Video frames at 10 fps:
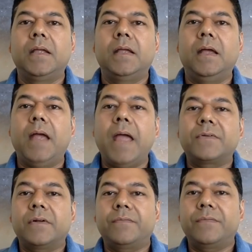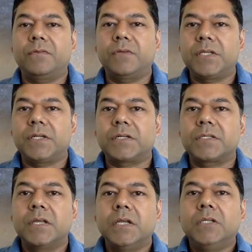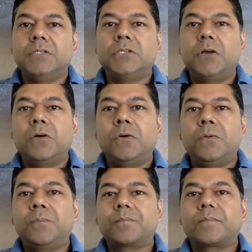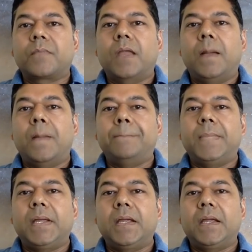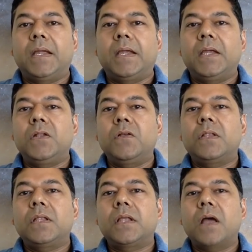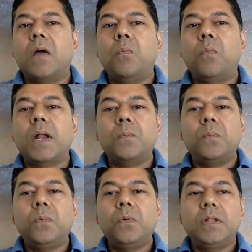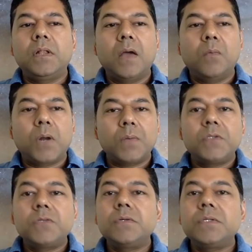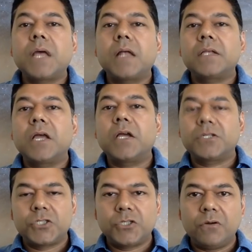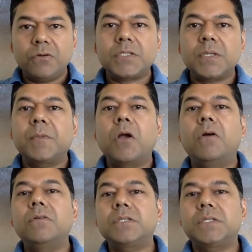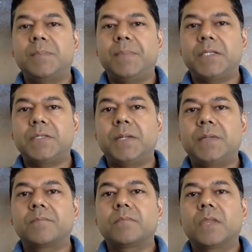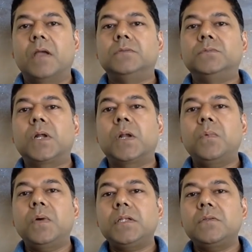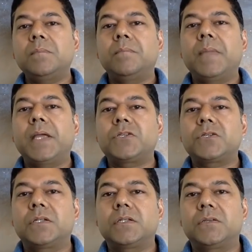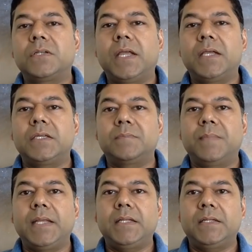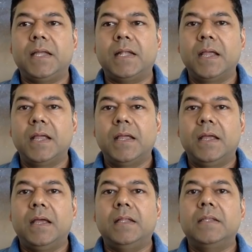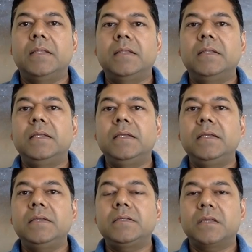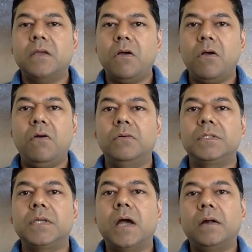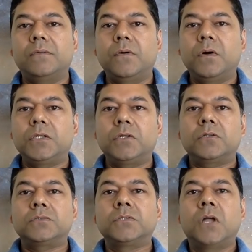after a few years. So what I will do is I'll show some code snippets. But what I wanted to mention today is mainly that these codes are for your